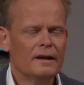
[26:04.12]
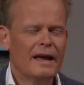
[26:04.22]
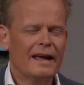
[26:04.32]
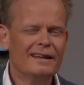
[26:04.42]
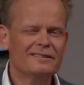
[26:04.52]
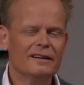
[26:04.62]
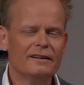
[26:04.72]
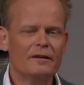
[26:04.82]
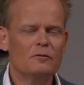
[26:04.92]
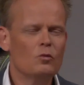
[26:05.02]
and is there
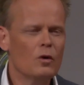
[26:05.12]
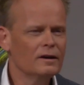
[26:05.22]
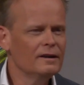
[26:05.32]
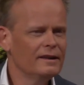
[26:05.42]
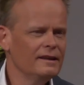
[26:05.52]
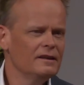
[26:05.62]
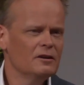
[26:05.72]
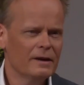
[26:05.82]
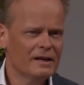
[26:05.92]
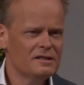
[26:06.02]
then one key
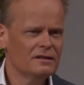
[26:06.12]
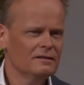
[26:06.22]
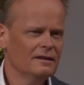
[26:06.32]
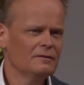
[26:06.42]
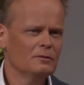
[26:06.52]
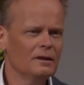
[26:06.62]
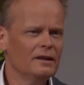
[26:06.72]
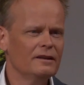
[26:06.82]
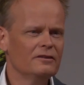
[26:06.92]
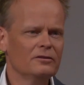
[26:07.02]
question that will
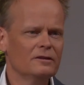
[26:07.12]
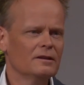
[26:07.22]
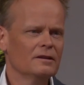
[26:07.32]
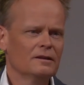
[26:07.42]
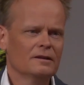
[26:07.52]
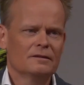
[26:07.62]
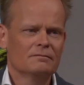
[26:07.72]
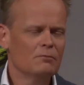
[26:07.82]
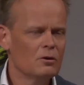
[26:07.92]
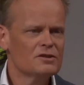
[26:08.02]
lead to the
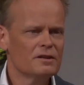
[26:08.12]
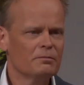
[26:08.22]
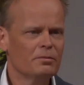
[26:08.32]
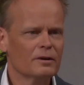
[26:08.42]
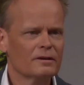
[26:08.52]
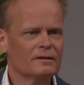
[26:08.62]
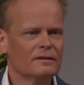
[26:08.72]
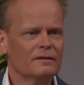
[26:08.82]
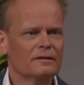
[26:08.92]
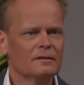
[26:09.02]
most
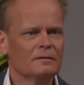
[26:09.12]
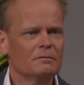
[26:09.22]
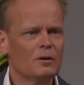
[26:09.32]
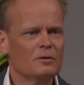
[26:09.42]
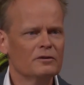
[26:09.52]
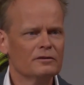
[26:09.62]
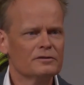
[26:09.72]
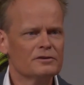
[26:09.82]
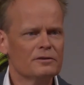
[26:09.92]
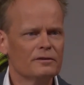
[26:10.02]
important moment of
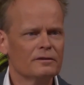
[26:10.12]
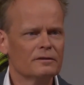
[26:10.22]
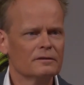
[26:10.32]
truth?